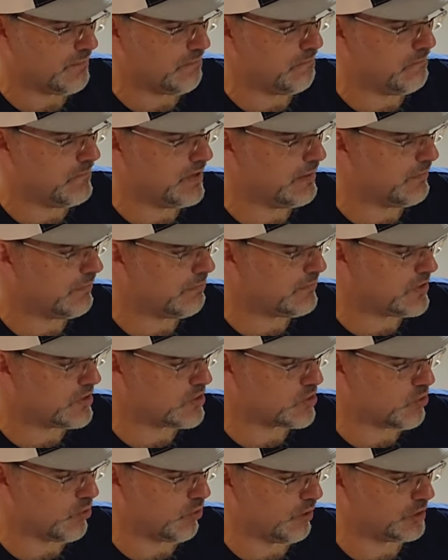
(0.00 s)
Minimum
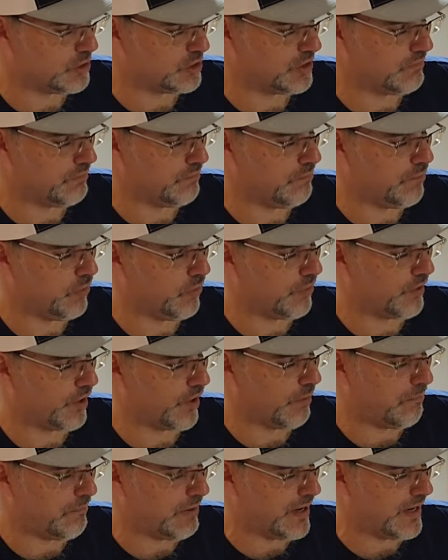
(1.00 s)
distortion, both
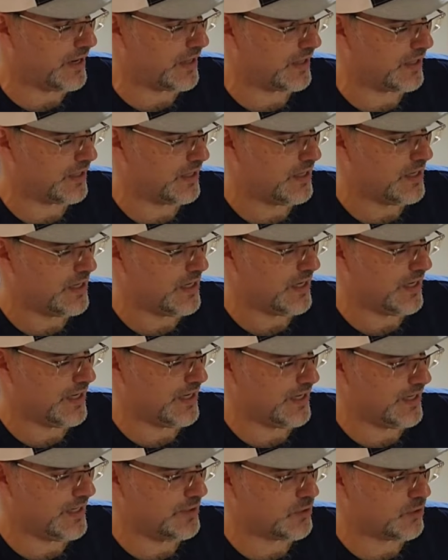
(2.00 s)
harmonic
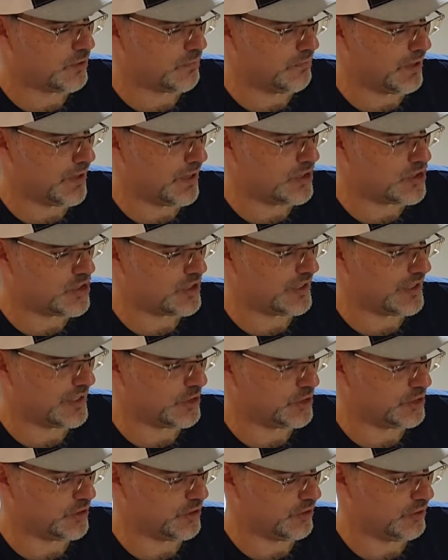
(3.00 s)
and
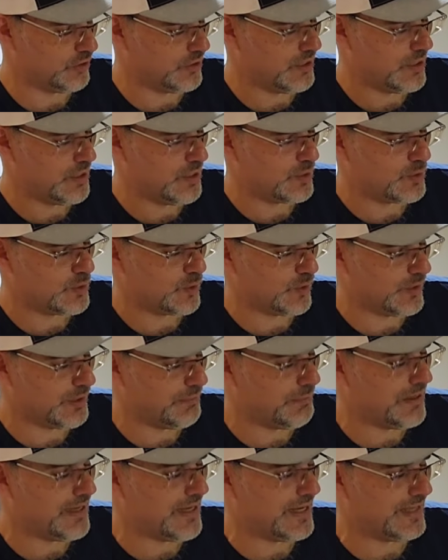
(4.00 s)
intermodulational, to
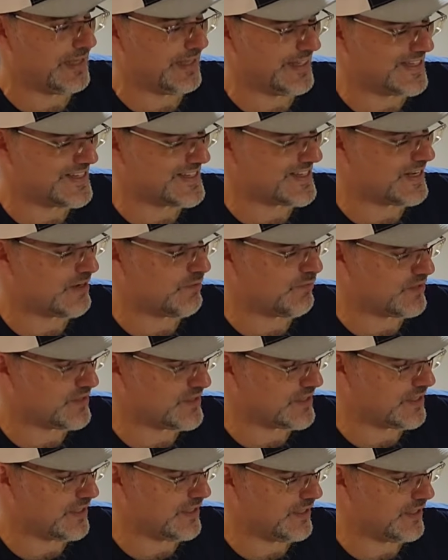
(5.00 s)
eliminate listening
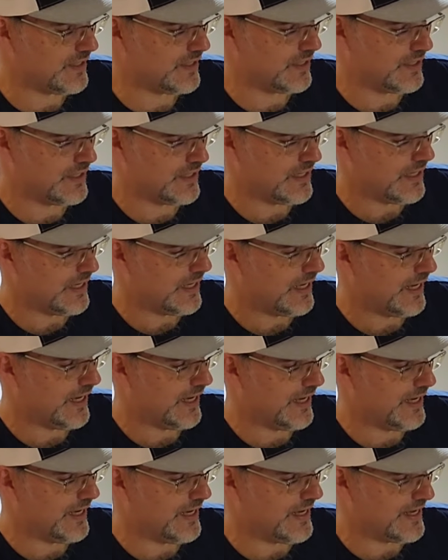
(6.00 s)
fatigue,
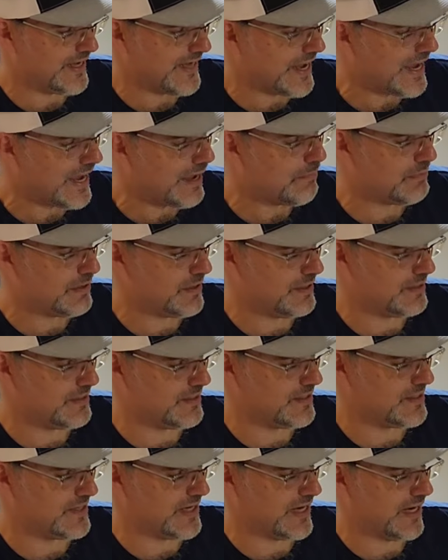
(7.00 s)
and a cabinet
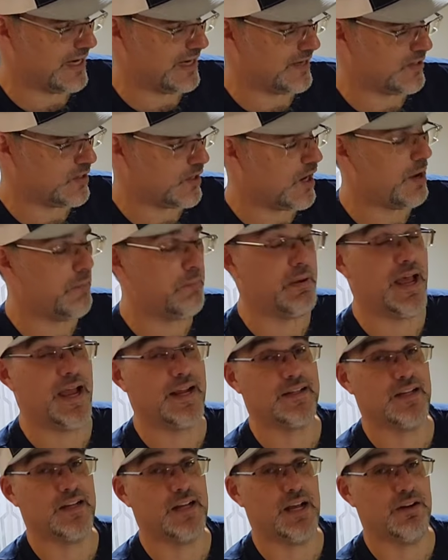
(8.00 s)
design
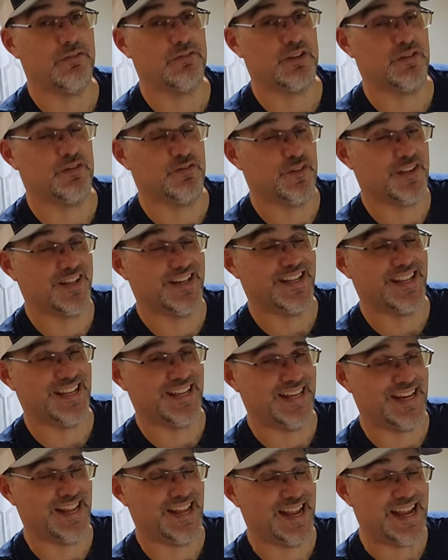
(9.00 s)
compact enough to fit
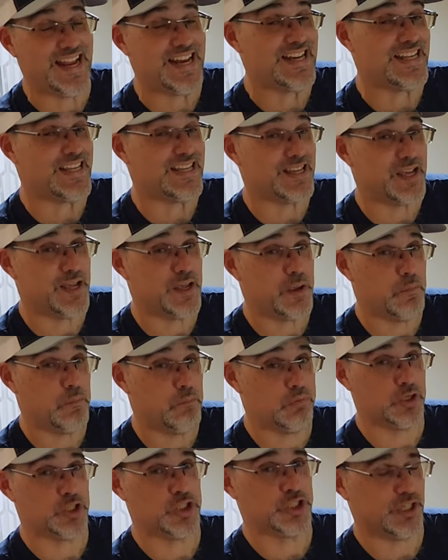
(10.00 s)
in any
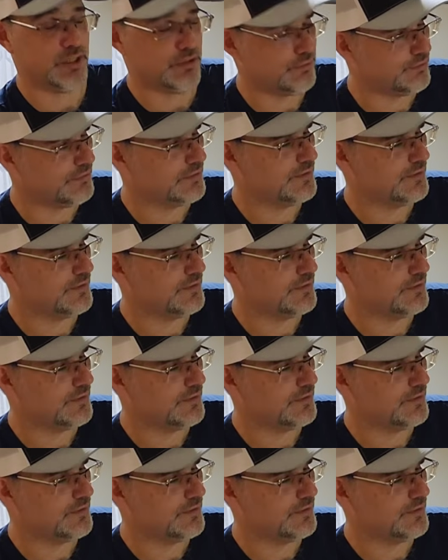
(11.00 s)
bookshelf.